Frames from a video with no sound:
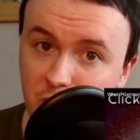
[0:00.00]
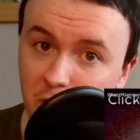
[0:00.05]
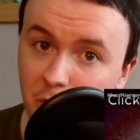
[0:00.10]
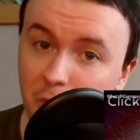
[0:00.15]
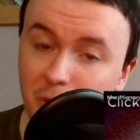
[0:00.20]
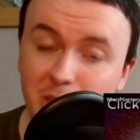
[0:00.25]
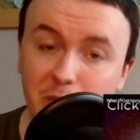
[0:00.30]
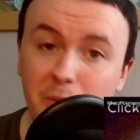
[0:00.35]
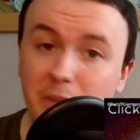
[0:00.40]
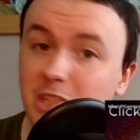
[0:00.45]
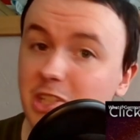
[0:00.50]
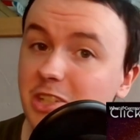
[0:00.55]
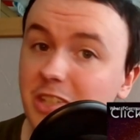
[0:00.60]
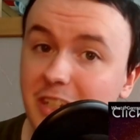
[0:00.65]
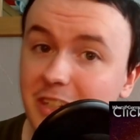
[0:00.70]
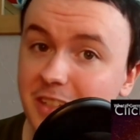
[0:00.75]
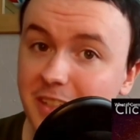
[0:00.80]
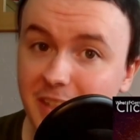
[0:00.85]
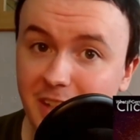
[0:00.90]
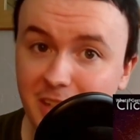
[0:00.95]
which means you
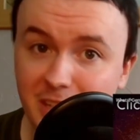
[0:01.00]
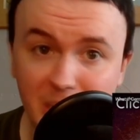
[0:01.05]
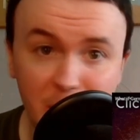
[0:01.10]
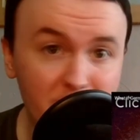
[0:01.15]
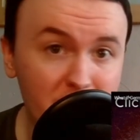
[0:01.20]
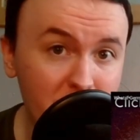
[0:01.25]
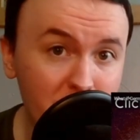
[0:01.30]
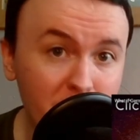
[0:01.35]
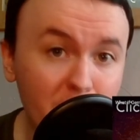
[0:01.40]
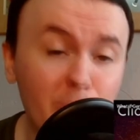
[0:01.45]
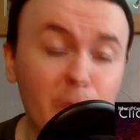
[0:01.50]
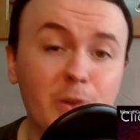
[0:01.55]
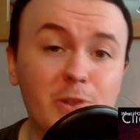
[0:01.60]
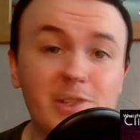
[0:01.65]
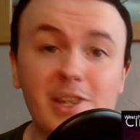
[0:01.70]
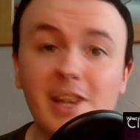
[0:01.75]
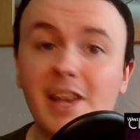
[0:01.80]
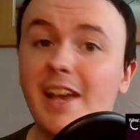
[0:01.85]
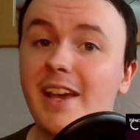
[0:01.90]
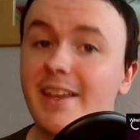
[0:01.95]
need to take some of the ports,
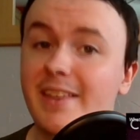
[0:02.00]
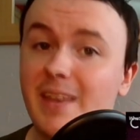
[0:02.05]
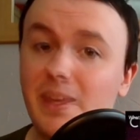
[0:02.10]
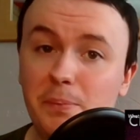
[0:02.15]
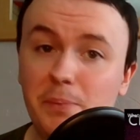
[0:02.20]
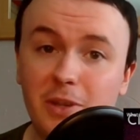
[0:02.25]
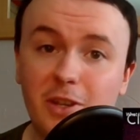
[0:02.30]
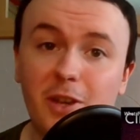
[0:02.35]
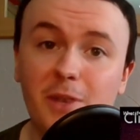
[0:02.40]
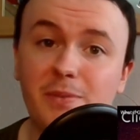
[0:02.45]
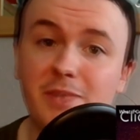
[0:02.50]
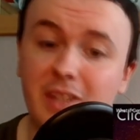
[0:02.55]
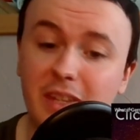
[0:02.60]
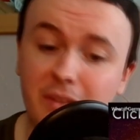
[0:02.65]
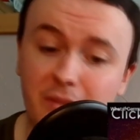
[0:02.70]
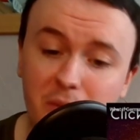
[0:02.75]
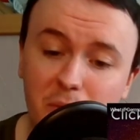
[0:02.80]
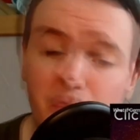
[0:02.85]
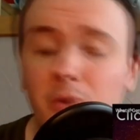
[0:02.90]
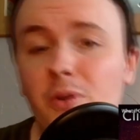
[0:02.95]
and that becomes
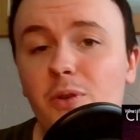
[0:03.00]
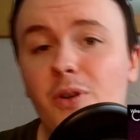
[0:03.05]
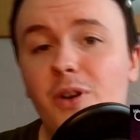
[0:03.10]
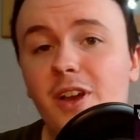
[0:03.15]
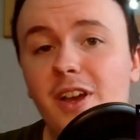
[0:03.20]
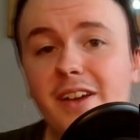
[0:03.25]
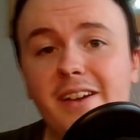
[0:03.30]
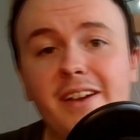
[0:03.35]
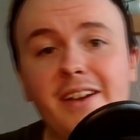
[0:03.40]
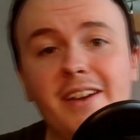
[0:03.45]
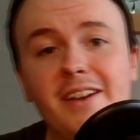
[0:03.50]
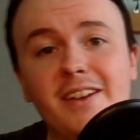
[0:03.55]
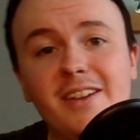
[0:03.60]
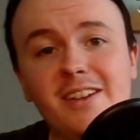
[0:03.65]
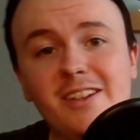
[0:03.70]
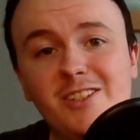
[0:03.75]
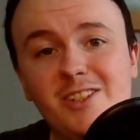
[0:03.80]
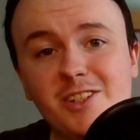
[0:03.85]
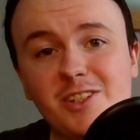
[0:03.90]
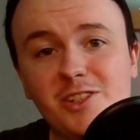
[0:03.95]
even more
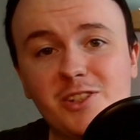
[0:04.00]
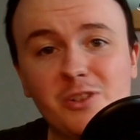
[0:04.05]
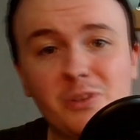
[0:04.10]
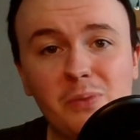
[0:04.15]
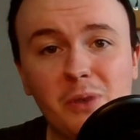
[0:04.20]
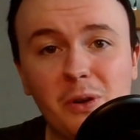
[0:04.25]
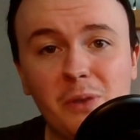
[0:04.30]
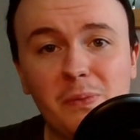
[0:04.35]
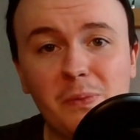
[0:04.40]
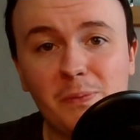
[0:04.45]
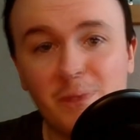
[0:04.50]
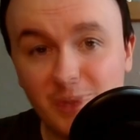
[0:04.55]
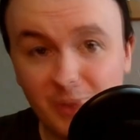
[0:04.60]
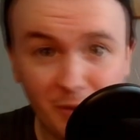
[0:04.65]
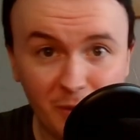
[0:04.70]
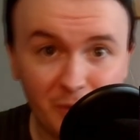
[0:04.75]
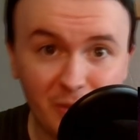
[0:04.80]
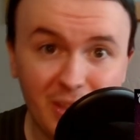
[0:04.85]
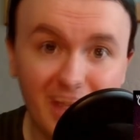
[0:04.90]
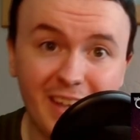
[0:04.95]
logistical problems
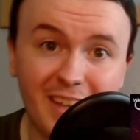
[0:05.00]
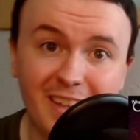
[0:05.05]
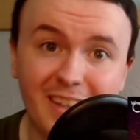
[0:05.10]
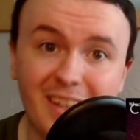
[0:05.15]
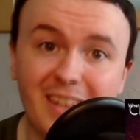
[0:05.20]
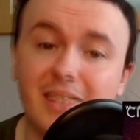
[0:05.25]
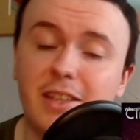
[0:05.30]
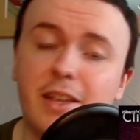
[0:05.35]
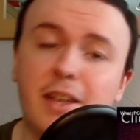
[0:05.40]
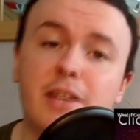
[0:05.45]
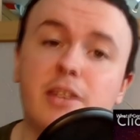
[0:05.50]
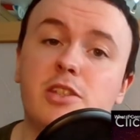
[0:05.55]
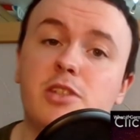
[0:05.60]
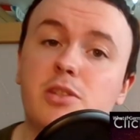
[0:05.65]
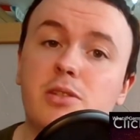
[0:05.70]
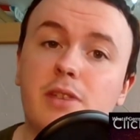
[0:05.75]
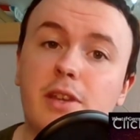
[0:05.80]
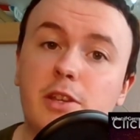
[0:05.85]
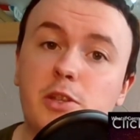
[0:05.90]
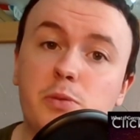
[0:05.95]
from that,
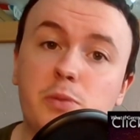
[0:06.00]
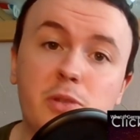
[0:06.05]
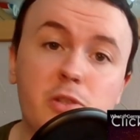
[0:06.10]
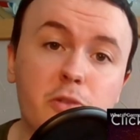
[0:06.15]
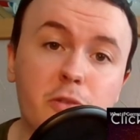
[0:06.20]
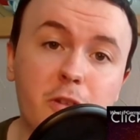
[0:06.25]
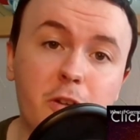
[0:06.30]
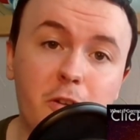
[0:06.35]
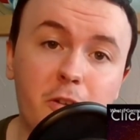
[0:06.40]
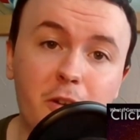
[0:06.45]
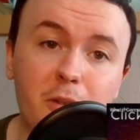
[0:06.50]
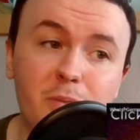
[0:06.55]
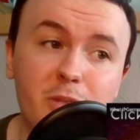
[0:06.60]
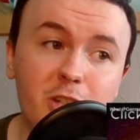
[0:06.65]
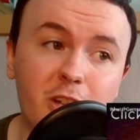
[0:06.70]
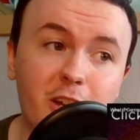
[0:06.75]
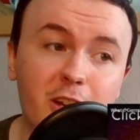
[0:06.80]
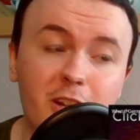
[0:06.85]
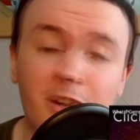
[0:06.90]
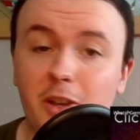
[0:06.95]
as we saw in our own
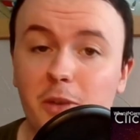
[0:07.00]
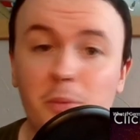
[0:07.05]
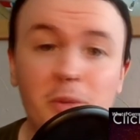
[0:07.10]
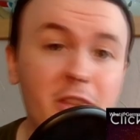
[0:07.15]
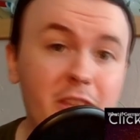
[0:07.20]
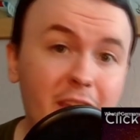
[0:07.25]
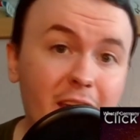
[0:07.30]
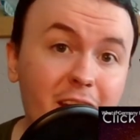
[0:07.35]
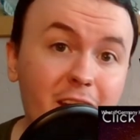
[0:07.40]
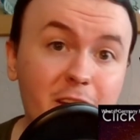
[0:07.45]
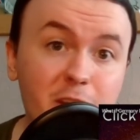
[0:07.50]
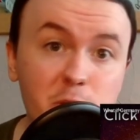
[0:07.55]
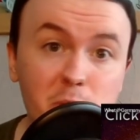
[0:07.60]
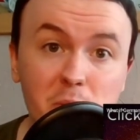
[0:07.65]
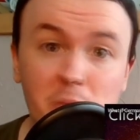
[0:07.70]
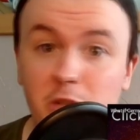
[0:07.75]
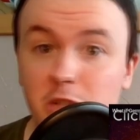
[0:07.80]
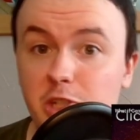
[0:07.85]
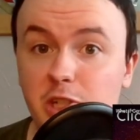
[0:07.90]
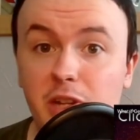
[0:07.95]
timeline when the Allies were
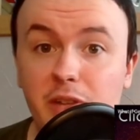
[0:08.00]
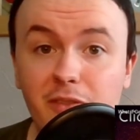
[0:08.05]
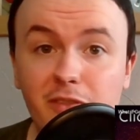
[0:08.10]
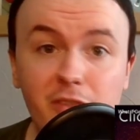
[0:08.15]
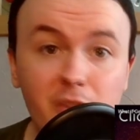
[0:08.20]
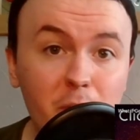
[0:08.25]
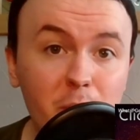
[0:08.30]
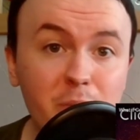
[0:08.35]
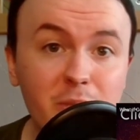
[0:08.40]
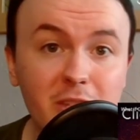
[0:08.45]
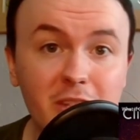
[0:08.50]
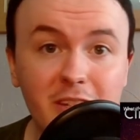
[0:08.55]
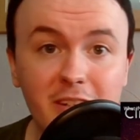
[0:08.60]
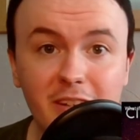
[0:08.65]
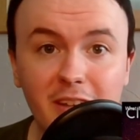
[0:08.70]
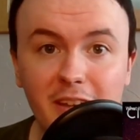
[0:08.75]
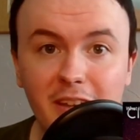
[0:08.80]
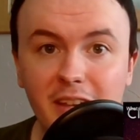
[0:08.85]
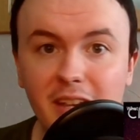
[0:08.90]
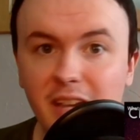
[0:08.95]
pushing in from
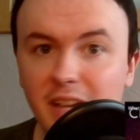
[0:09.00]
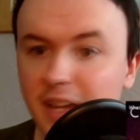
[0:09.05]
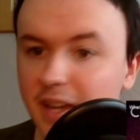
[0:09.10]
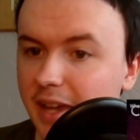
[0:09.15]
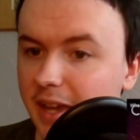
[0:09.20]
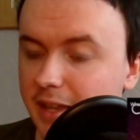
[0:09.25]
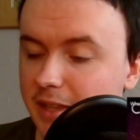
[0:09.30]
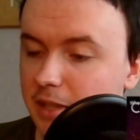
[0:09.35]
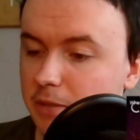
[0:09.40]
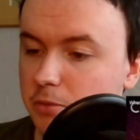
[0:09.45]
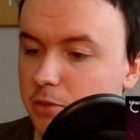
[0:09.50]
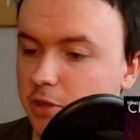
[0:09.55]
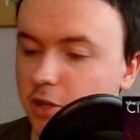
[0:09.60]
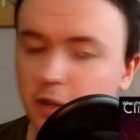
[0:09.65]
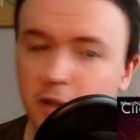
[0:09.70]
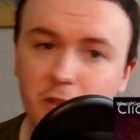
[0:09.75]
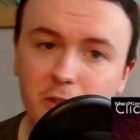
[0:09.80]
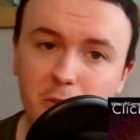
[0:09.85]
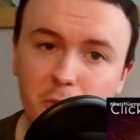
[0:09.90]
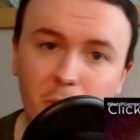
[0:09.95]
D-Day, and there was
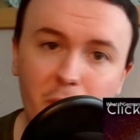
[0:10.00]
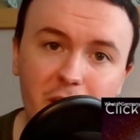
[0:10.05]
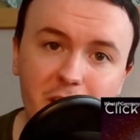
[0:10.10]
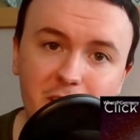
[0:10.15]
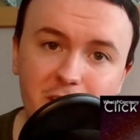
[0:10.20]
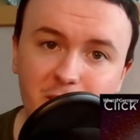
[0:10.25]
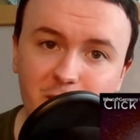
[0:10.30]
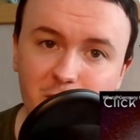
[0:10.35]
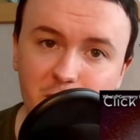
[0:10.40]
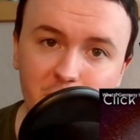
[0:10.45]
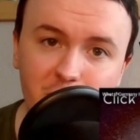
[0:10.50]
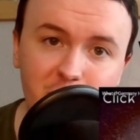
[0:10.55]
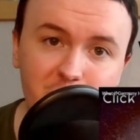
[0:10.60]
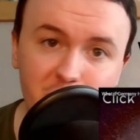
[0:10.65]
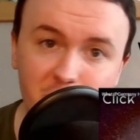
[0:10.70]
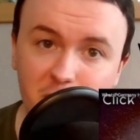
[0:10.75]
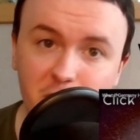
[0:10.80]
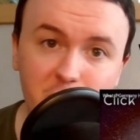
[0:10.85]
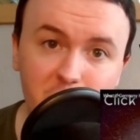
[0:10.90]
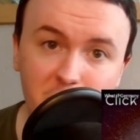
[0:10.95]
kind of the race to try and
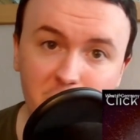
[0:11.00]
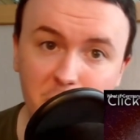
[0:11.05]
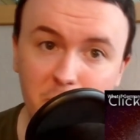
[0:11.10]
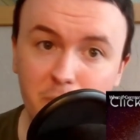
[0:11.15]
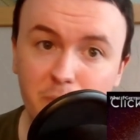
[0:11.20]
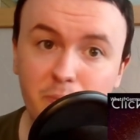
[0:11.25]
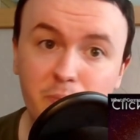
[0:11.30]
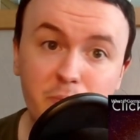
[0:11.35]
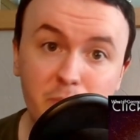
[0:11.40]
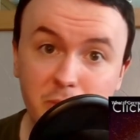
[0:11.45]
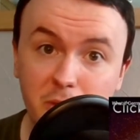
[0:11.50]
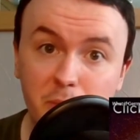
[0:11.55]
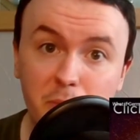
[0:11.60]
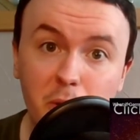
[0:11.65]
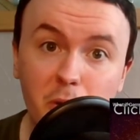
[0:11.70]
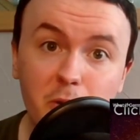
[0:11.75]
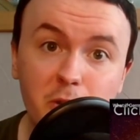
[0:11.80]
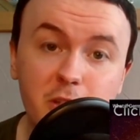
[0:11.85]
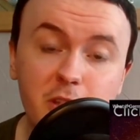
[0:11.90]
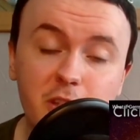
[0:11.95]
secure the
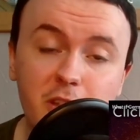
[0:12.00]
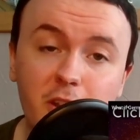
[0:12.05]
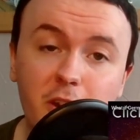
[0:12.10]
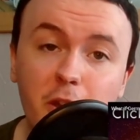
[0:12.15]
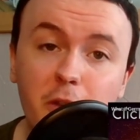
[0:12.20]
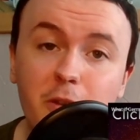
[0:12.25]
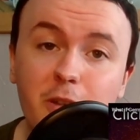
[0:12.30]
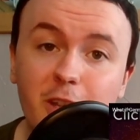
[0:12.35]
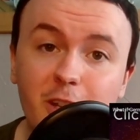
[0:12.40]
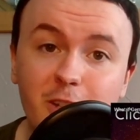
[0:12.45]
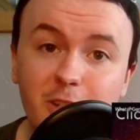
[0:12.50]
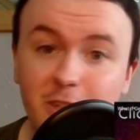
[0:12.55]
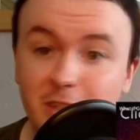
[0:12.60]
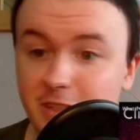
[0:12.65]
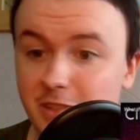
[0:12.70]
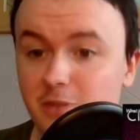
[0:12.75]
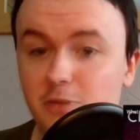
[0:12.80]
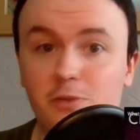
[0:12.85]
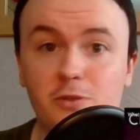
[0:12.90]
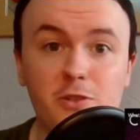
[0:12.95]
ports in the Low
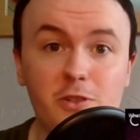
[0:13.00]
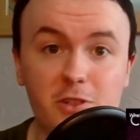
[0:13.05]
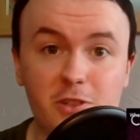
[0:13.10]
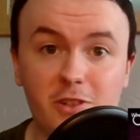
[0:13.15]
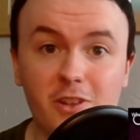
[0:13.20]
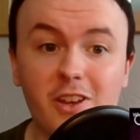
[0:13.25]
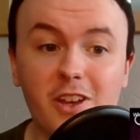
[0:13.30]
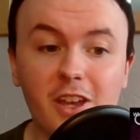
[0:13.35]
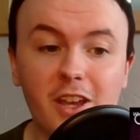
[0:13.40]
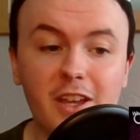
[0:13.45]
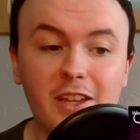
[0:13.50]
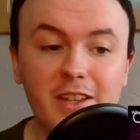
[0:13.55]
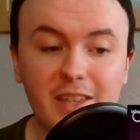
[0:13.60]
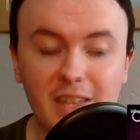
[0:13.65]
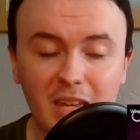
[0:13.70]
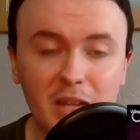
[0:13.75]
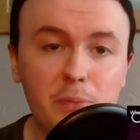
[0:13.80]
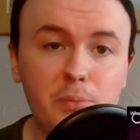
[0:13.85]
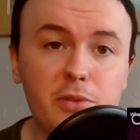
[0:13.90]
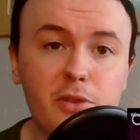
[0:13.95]
Countries in order to
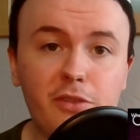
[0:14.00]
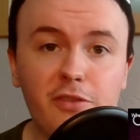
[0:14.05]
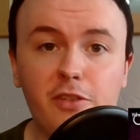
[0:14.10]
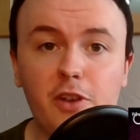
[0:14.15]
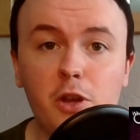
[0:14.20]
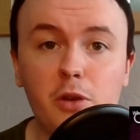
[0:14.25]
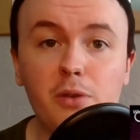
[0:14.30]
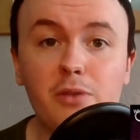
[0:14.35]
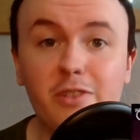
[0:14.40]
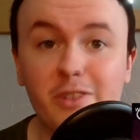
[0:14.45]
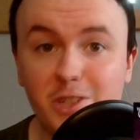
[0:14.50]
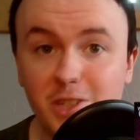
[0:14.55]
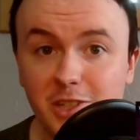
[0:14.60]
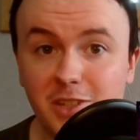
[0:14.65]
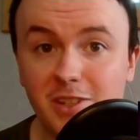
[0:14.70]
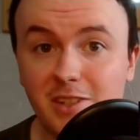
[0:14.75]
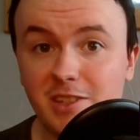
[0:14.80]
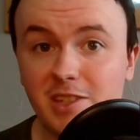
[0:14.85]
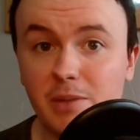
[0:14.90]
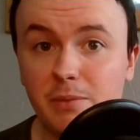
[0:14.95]
keep the flow of
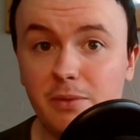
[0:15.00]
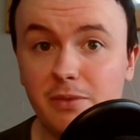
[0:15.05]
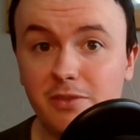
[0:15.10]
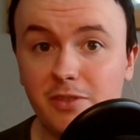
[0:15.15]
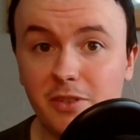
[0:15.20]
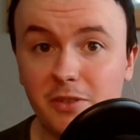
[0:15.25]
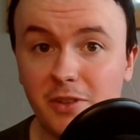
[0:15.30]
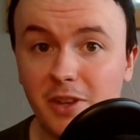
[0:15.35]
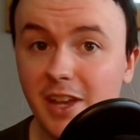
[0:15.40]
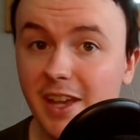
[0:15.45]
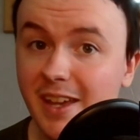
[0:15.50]
logistics coming through.